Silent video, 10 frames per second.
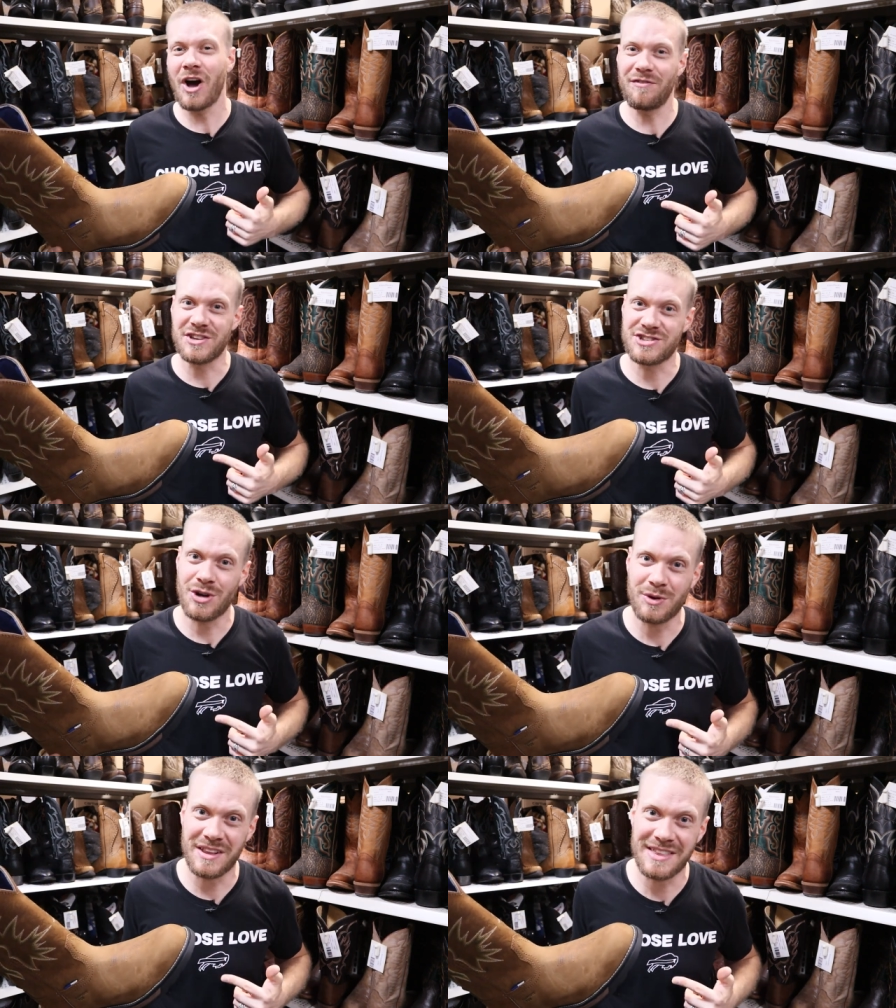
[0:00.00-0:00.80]
of this
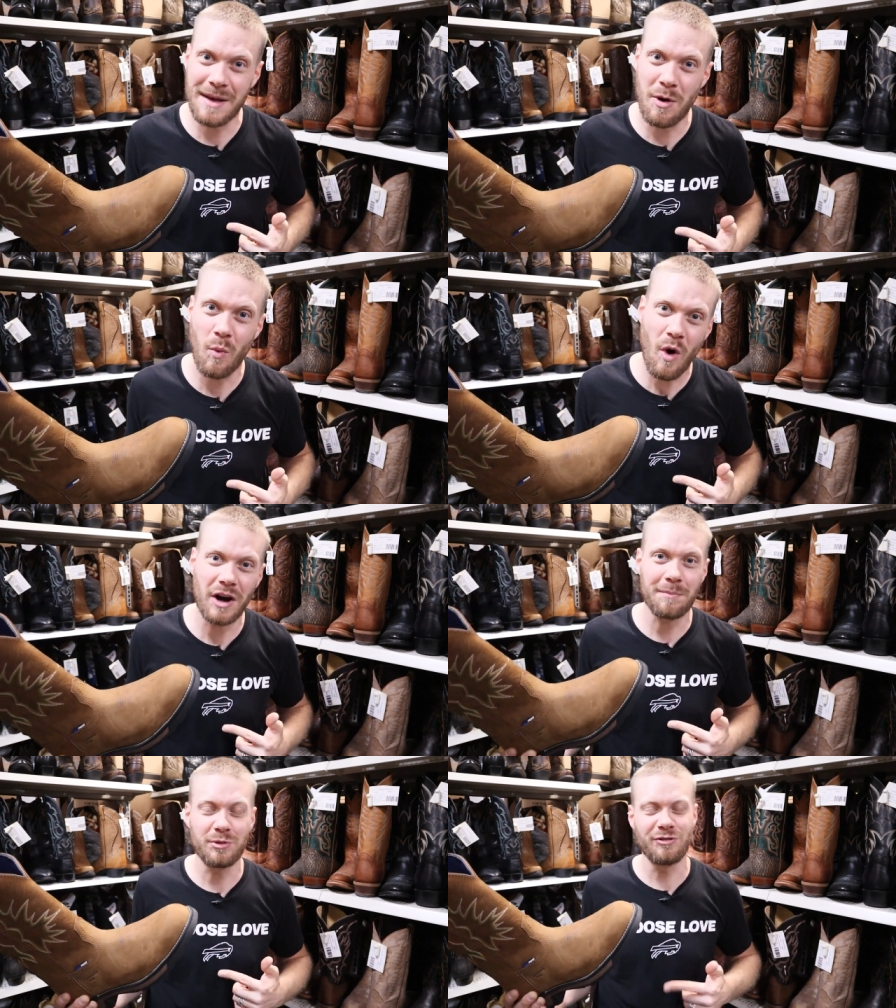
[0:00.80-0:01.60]
Tony Lama
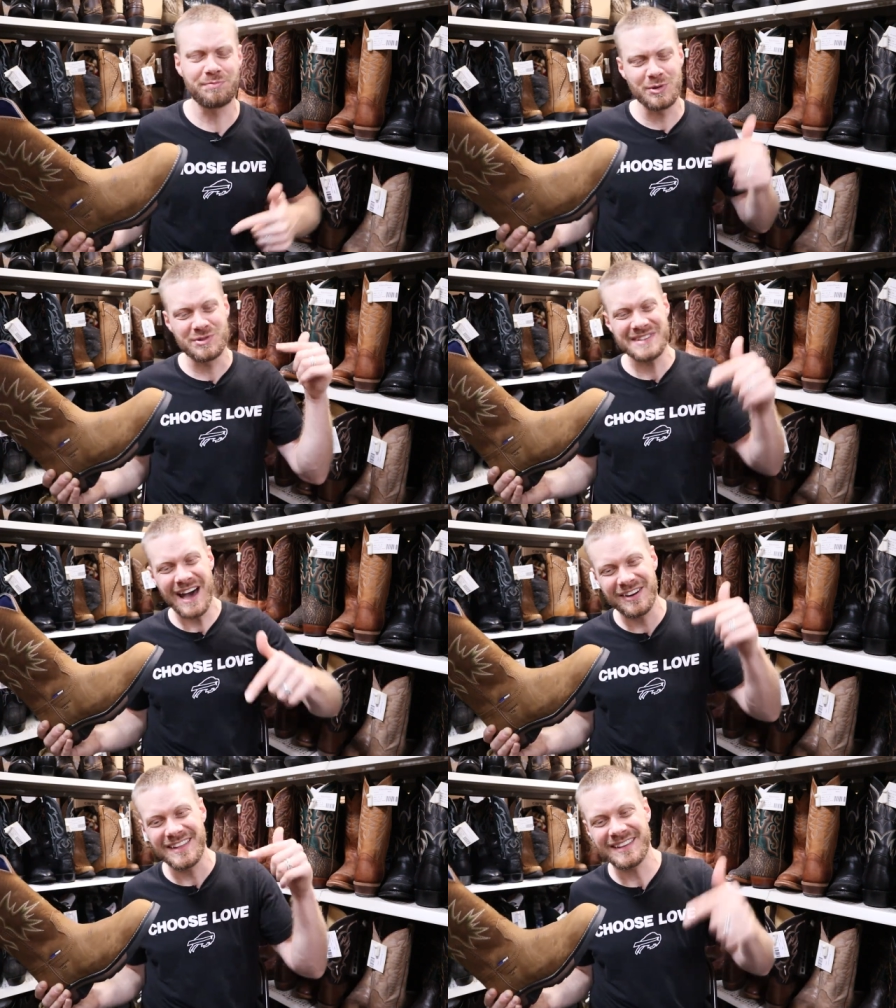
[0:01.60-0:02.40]
waterproof boot
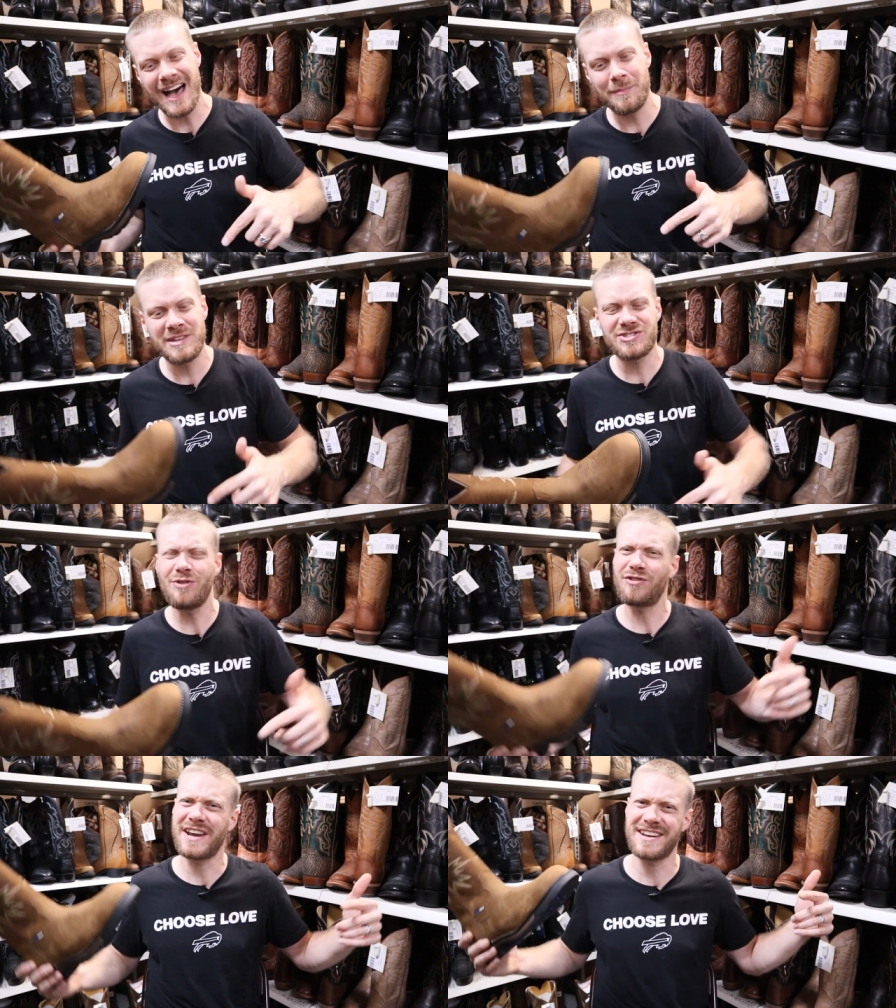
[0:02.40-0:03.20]
down in the comments.
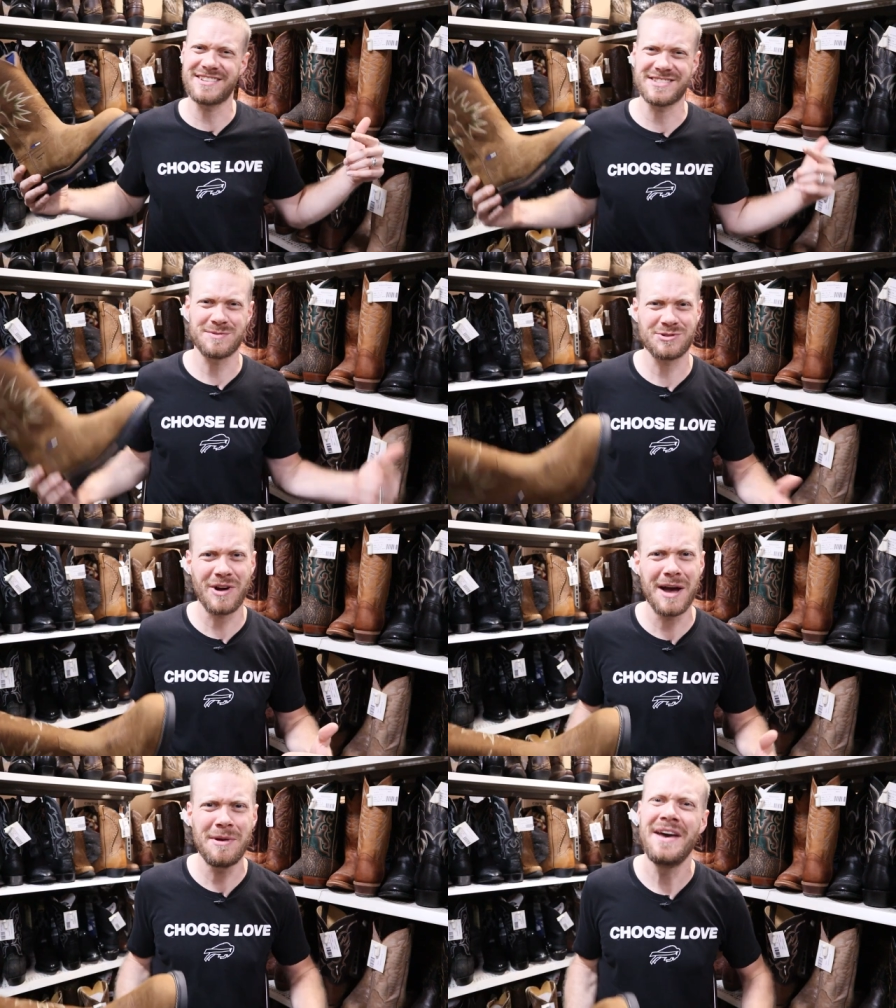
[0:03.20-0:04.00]
Don't forget to
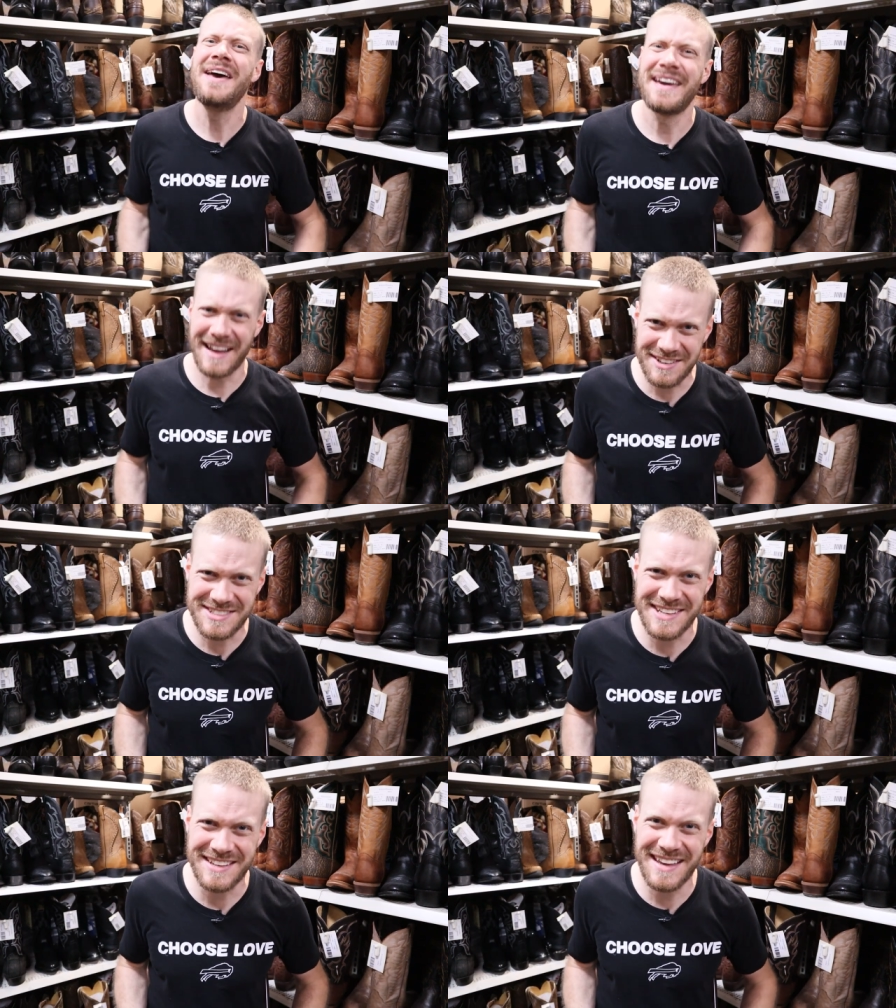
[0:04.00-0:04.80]
subscribe and I'll
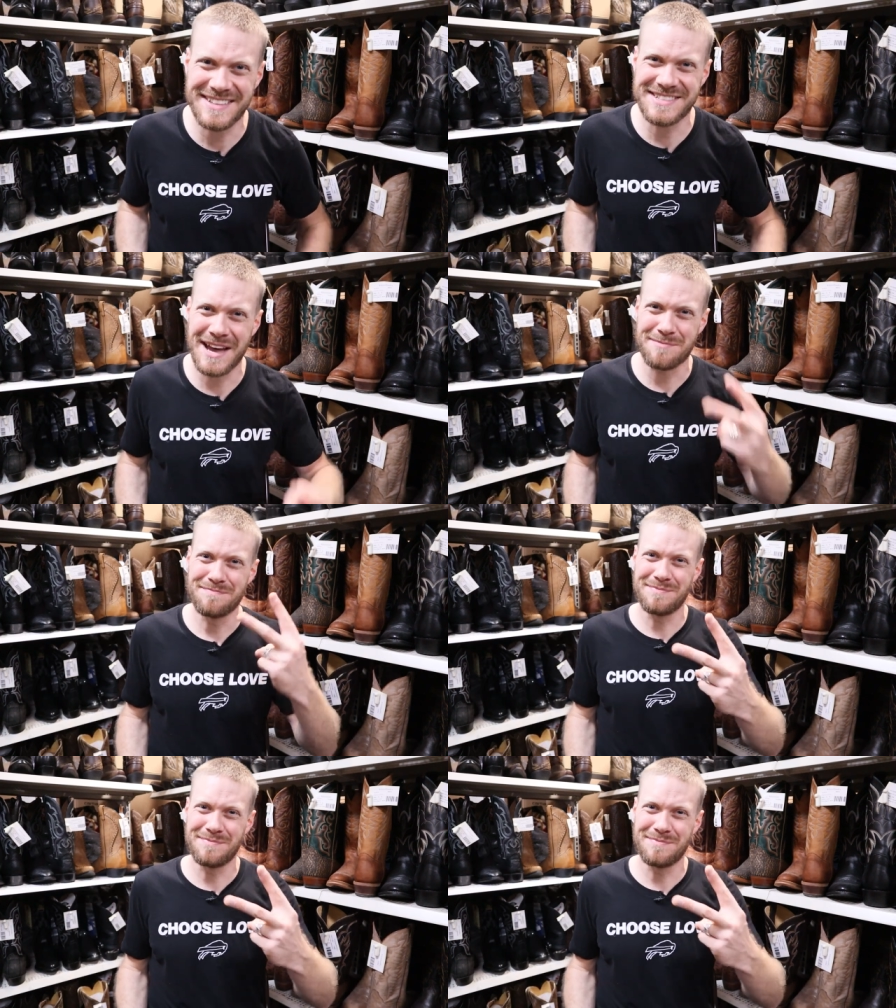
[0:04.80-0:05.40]
see you next time.